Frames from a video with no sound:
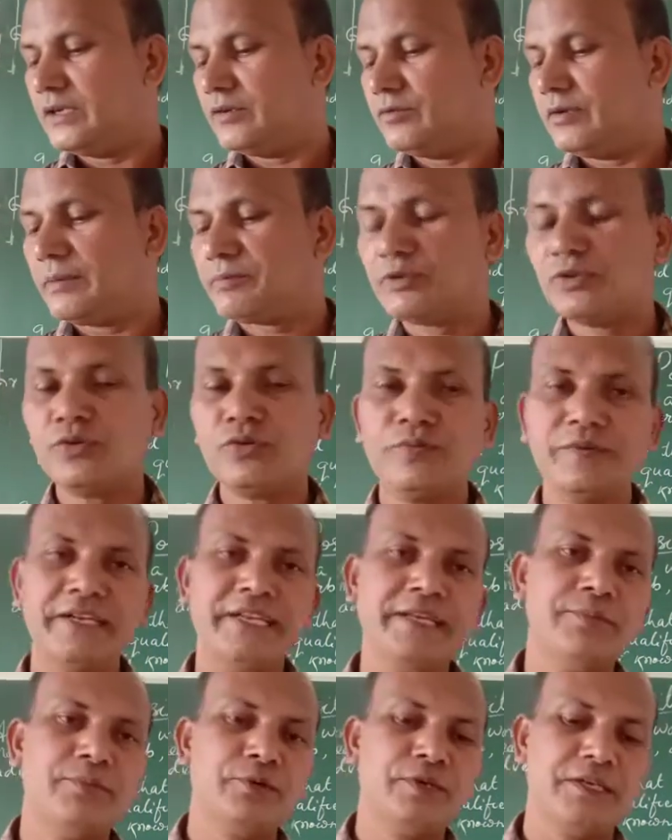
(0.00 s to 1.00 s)
We have to know
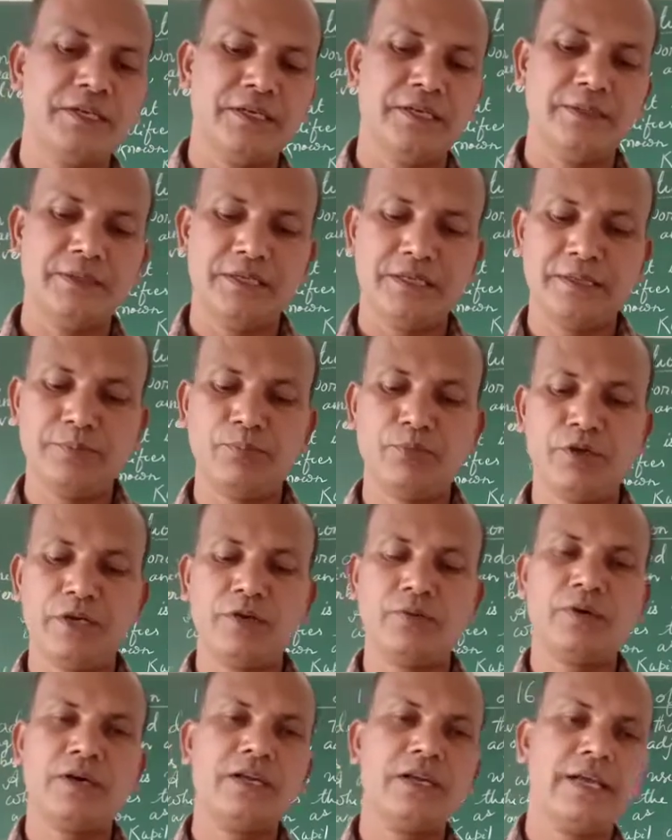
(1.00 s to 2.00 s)
very
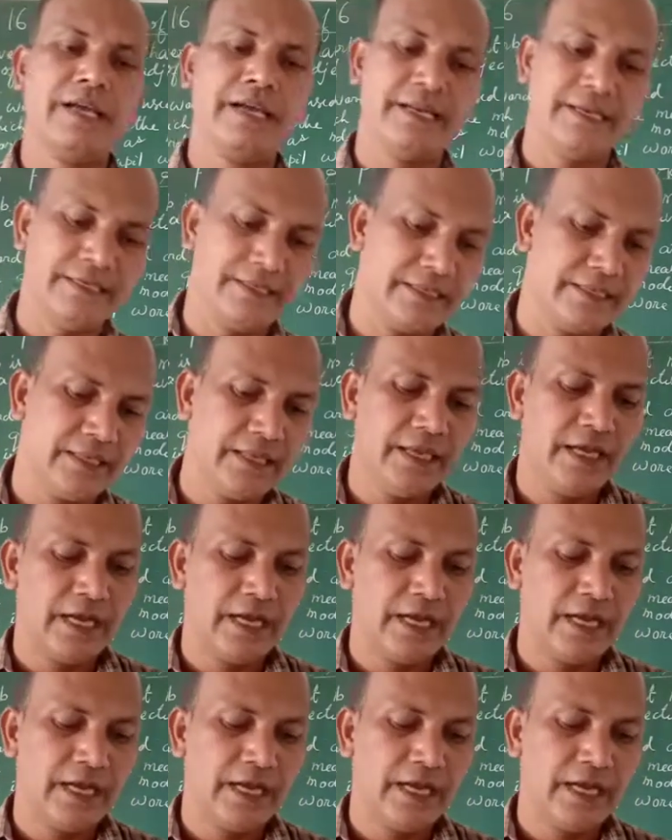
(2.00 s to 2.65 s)
important one, and